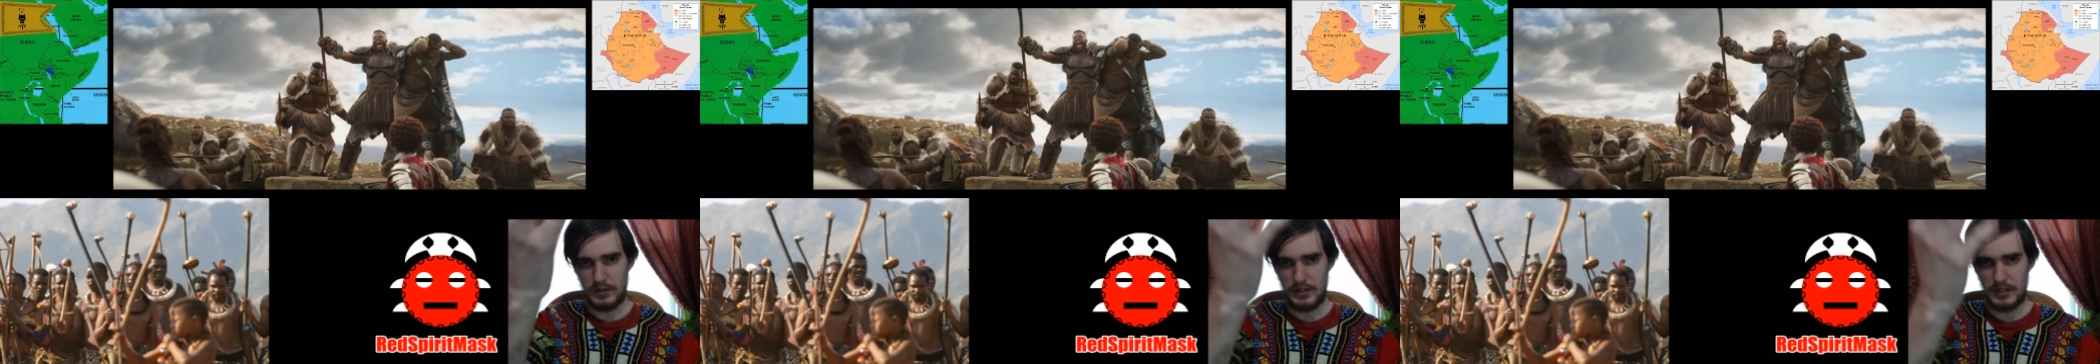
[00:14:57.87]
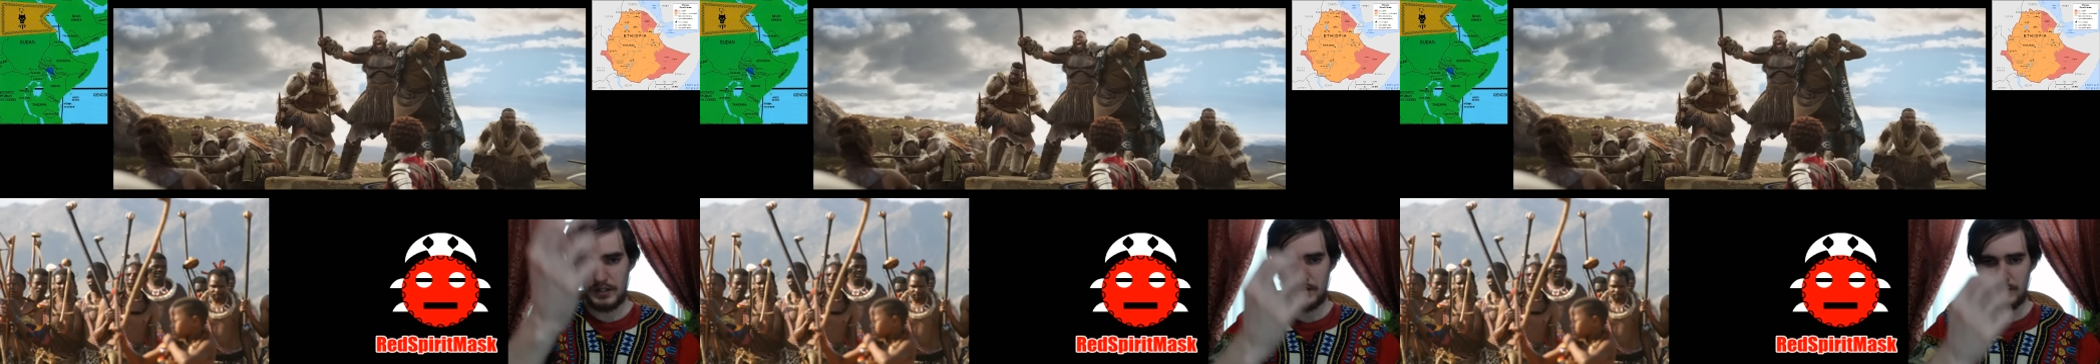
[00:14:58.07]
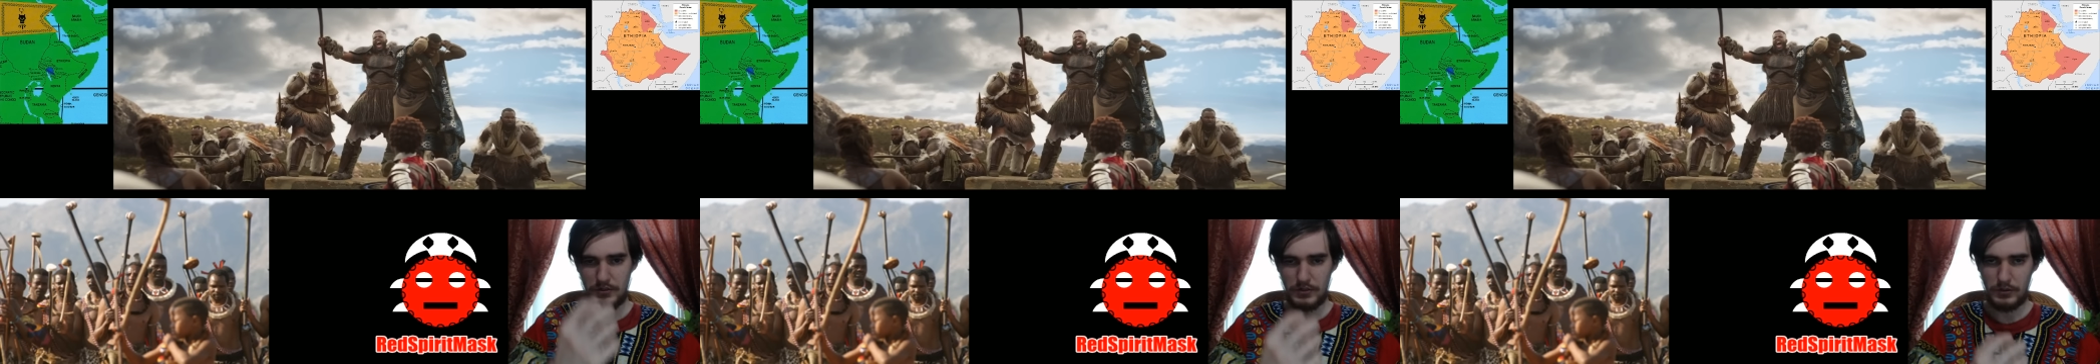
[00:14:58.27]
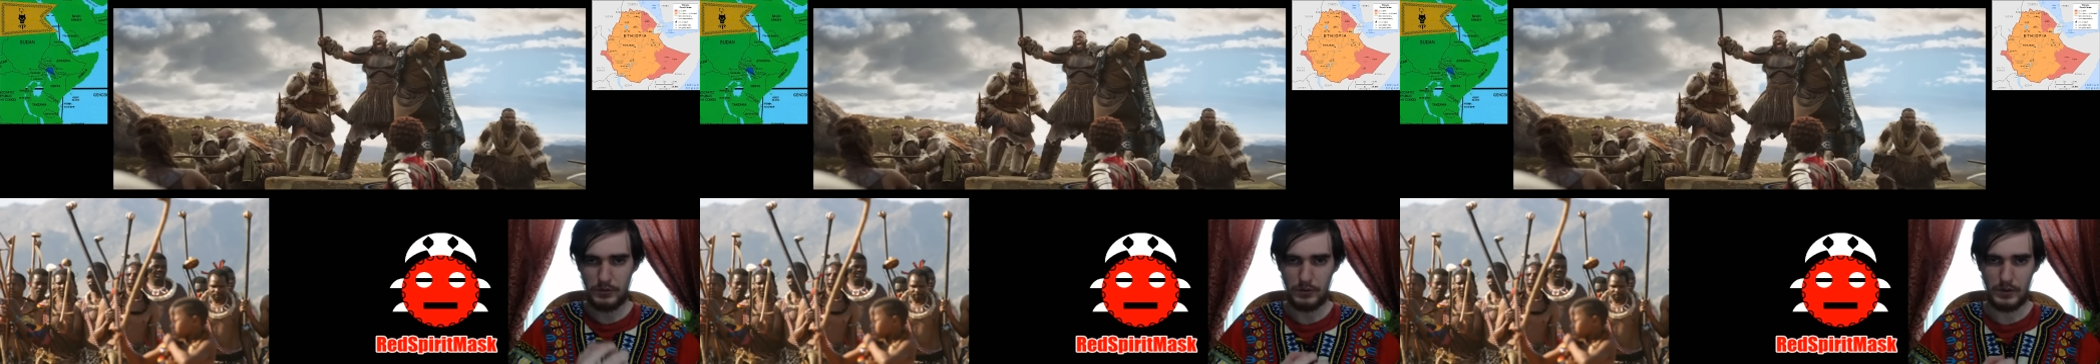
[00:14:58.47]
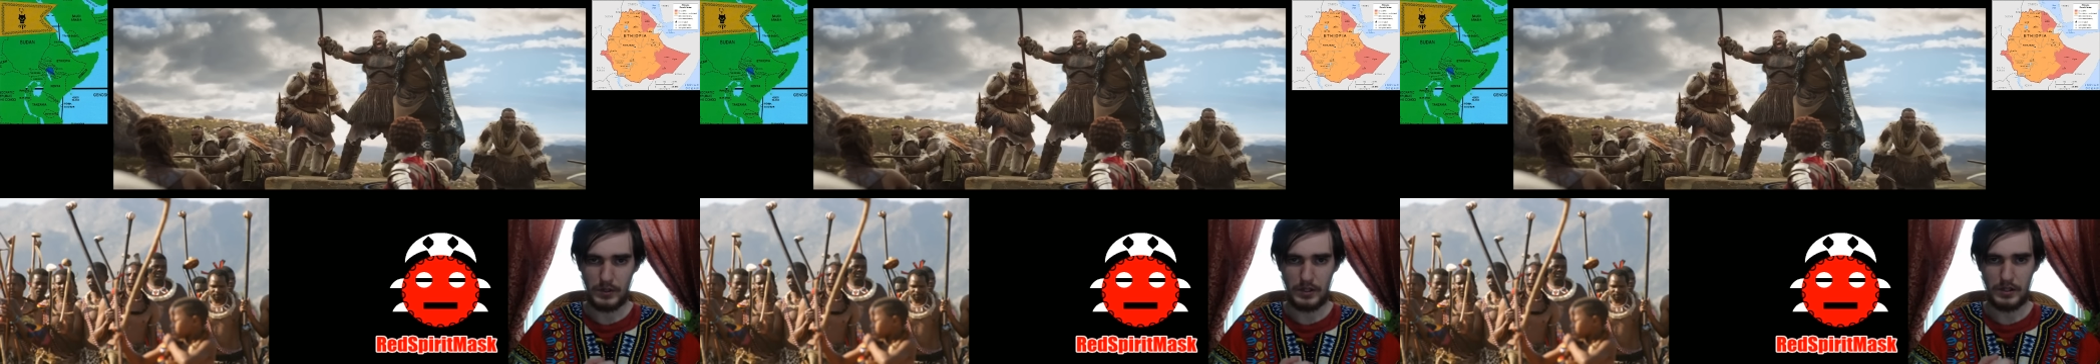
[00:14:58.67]
into
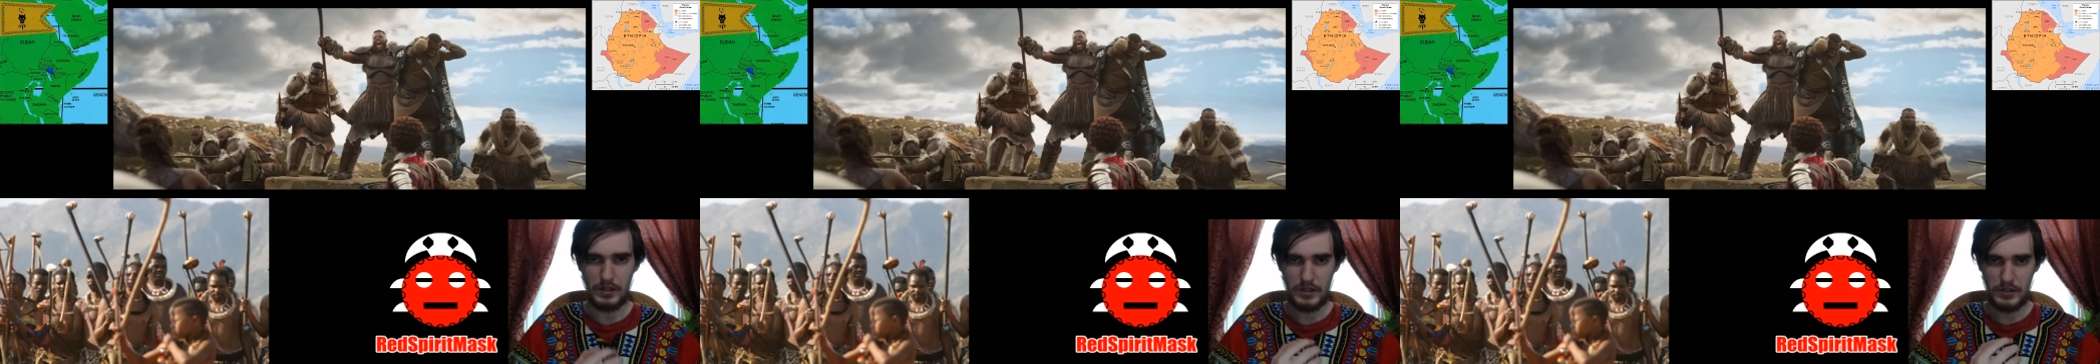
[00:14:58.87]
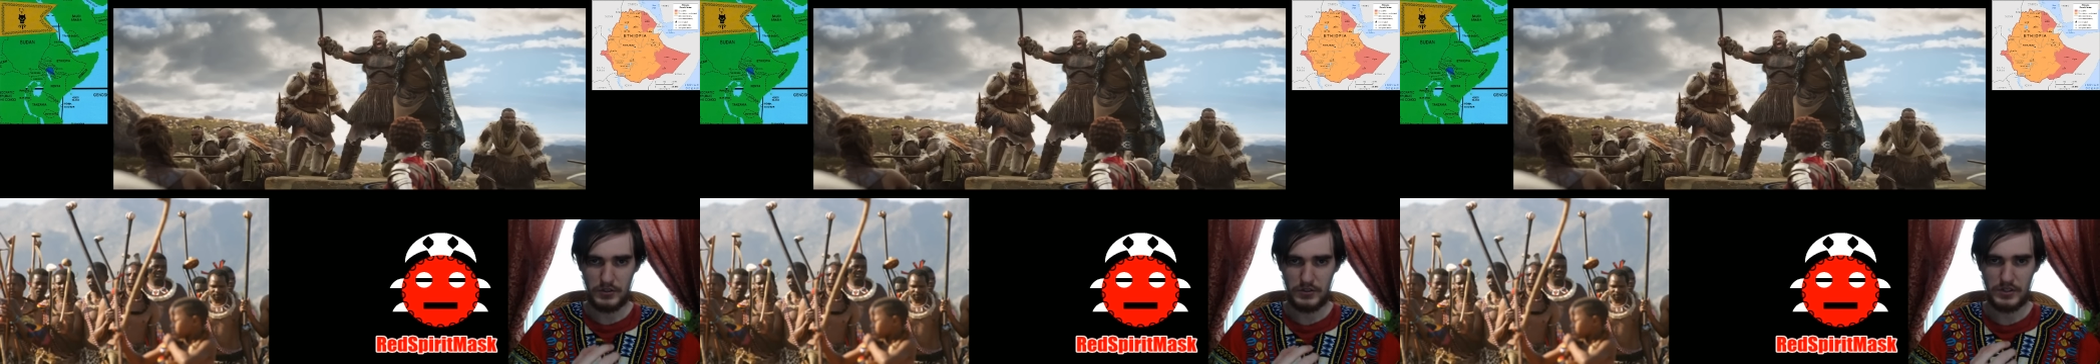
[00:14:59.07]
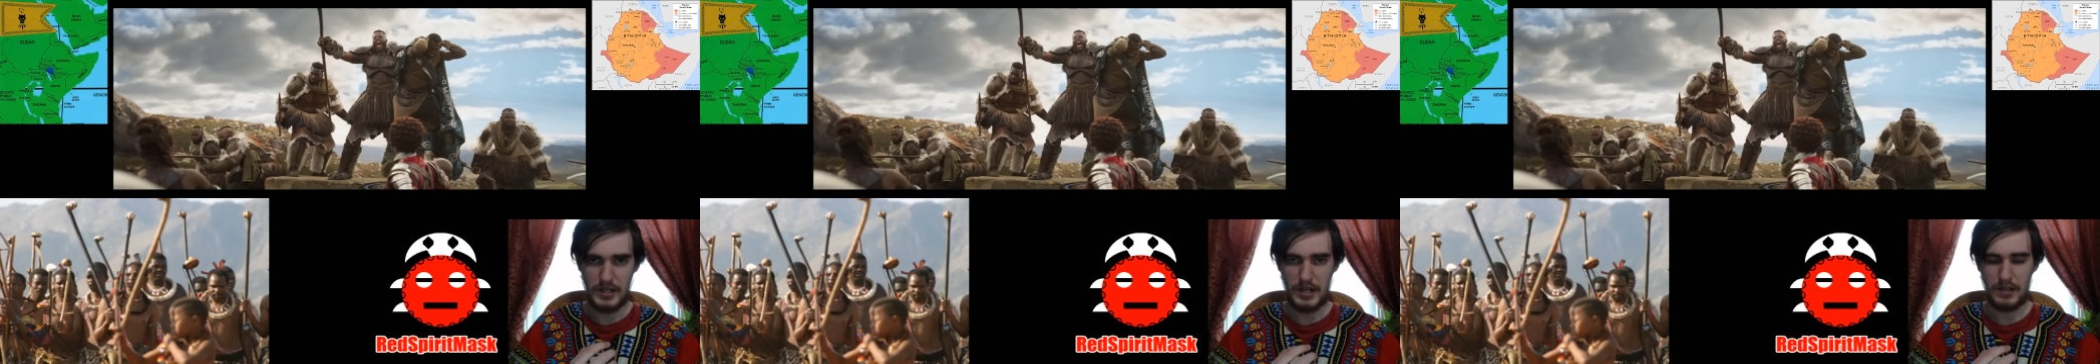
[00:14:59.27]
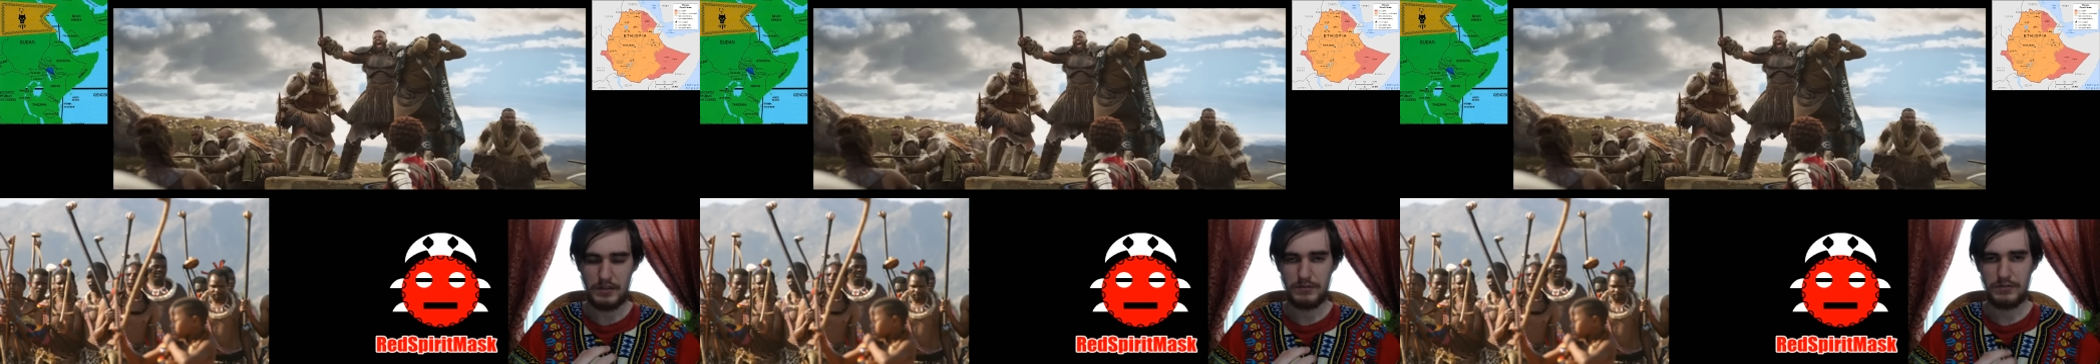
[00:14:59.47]
the staff